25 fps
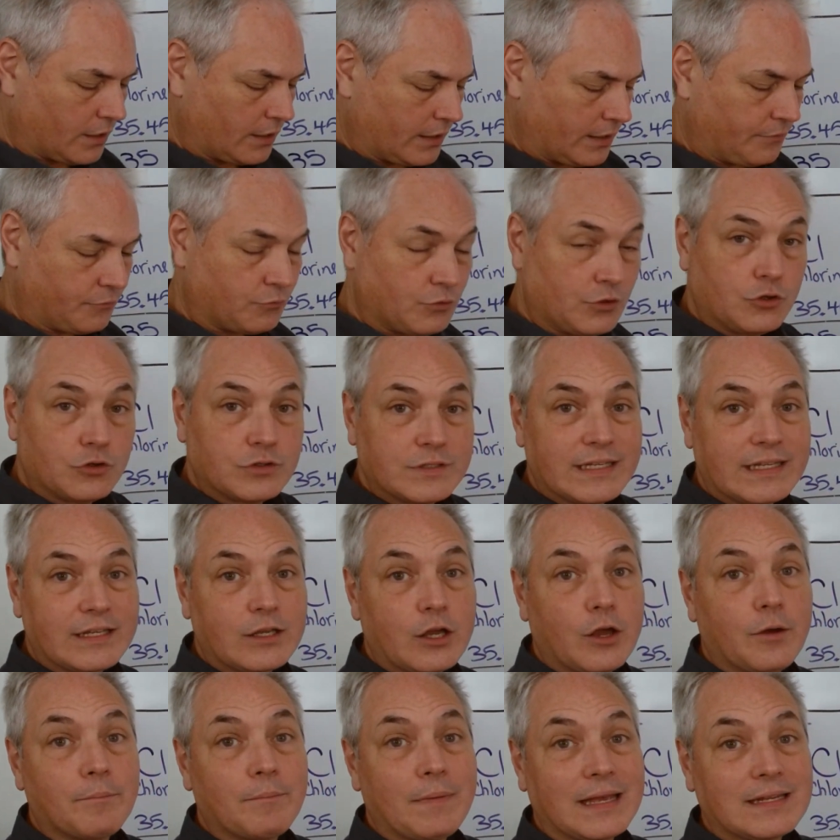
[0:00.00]
if we're
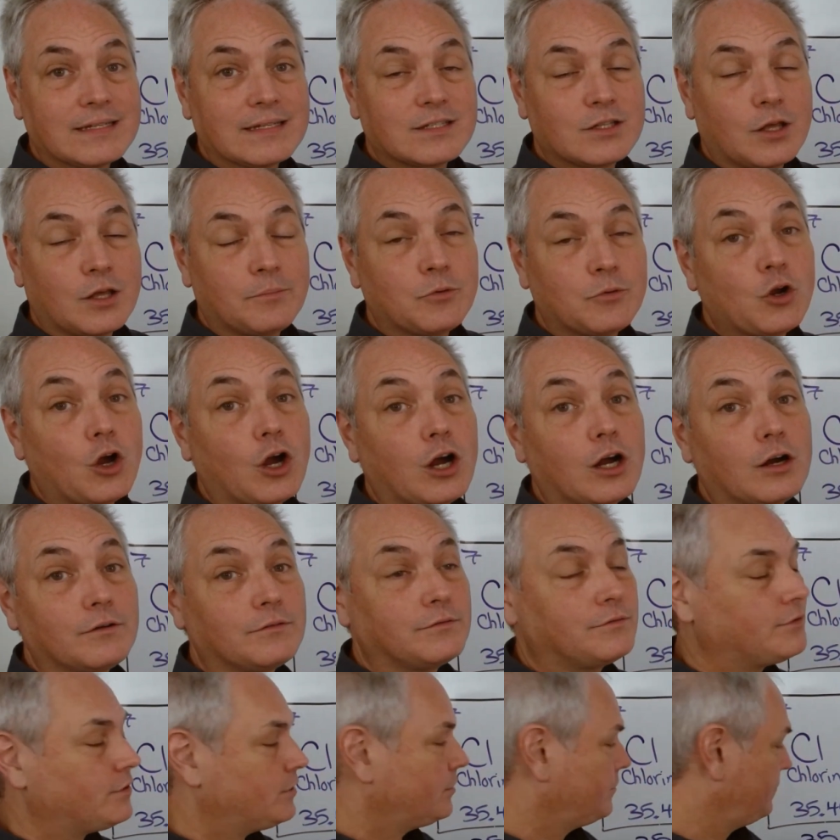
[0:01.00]
using a mass number
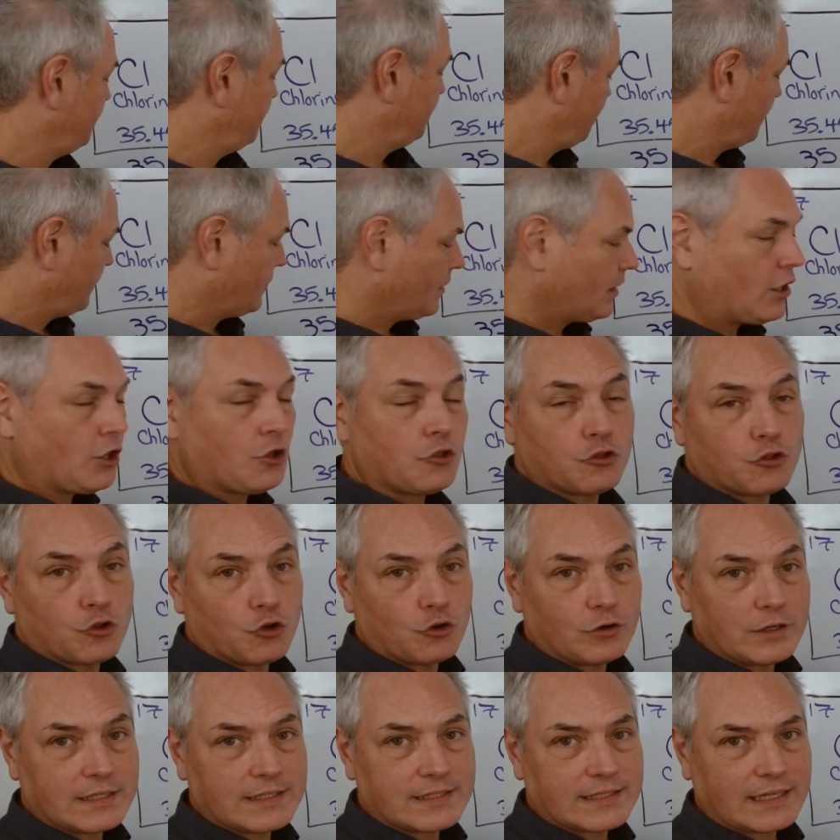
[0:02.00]
of
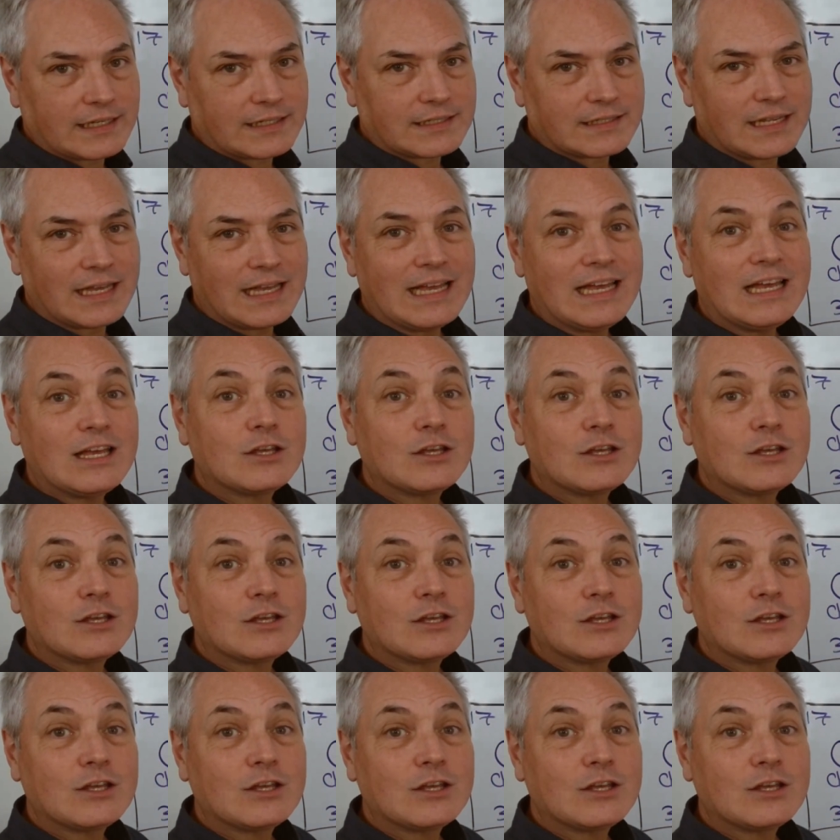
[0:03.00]
36.